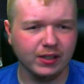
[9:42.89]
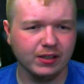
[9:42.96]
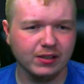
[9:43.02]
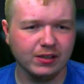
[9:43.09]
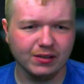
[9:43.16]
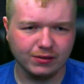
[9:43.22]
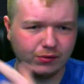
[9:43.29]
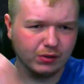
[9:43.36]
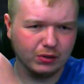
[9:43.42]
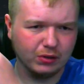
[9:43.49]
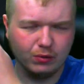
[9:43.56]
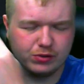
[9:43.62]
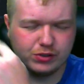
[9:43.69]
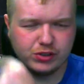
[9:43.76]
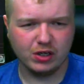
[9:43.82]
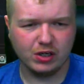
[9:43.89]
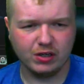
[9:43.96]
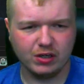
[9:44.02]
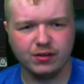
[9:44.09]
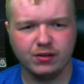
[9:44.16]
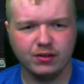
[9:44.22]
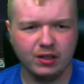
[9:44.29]
This goes along with
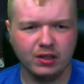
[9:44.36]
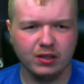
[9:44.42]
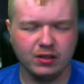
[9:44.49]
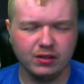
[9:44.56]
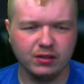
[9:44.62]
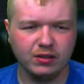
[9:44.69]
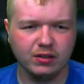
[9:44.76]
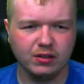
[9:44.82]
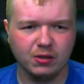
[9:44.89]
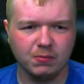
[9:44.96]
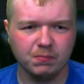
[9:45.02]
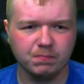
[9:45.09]
Shotza and um,